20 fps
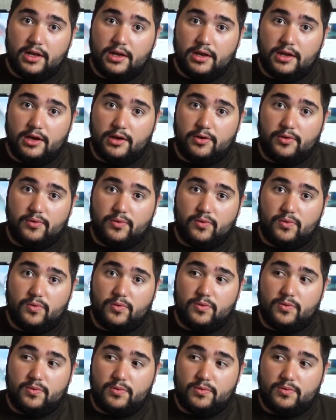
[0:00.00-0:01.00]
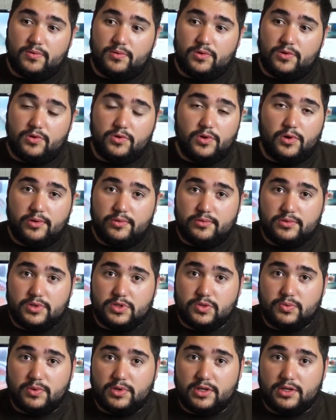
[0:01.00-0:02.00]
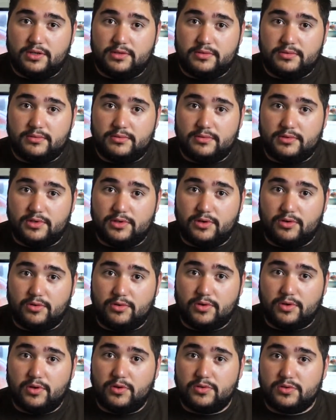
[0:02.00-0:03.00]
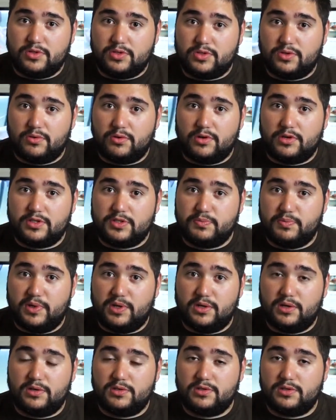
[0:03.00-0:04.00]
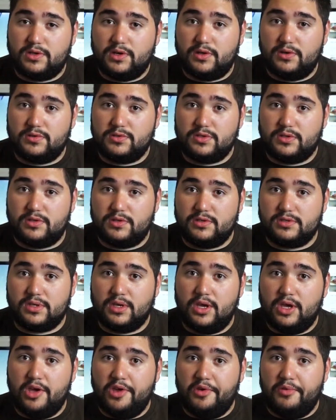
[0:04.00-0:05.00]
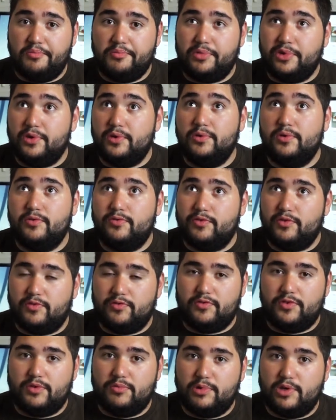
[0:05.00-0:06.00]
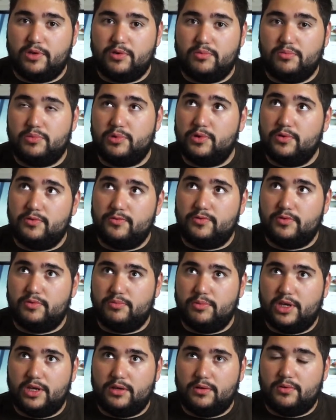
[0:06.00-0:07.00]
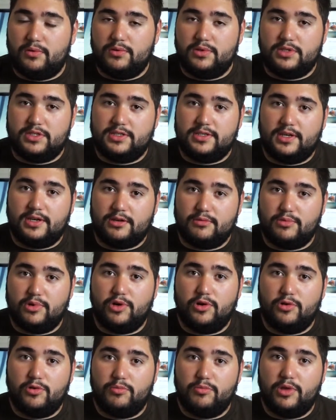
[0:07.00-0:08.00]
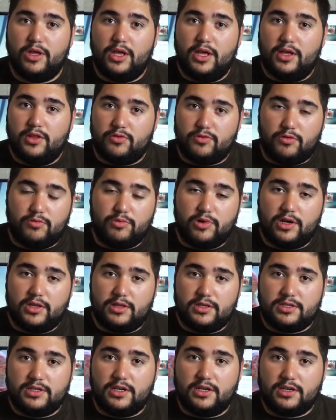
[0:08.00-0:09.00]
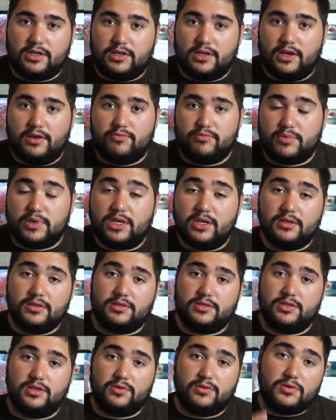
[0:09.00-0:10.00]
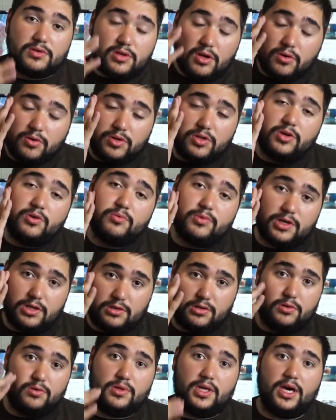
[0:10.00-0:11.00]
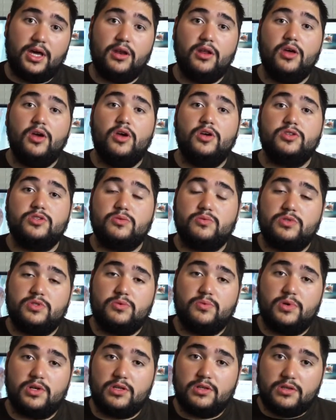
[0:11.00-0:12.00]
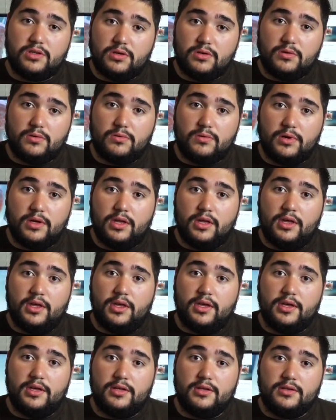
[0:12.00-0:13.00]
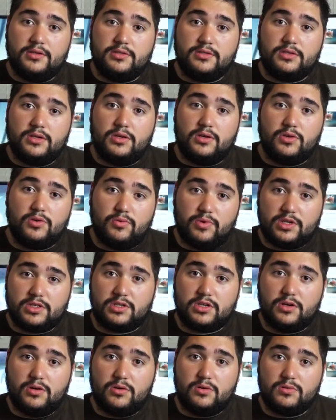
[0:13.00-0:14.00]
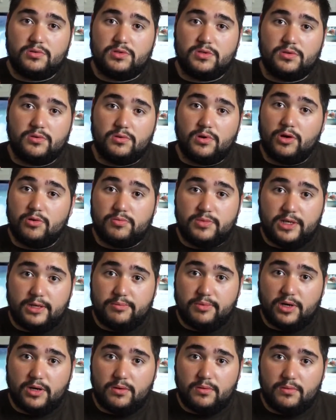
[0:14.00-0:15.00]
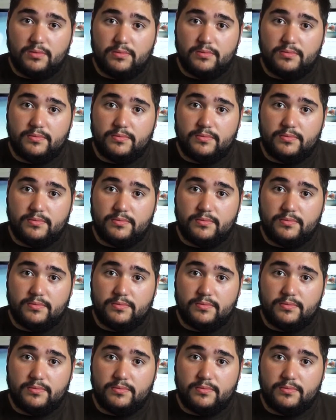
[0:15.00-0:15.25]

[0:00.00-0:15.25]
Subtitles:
Now, you don't just want to, go to the store, spend $100 on this beautiful female or beautiful male, only to take them home, throw them right in the tank, and have them kill each other. No, you don't want to do that. So what you want to do is you want to go to Home Depot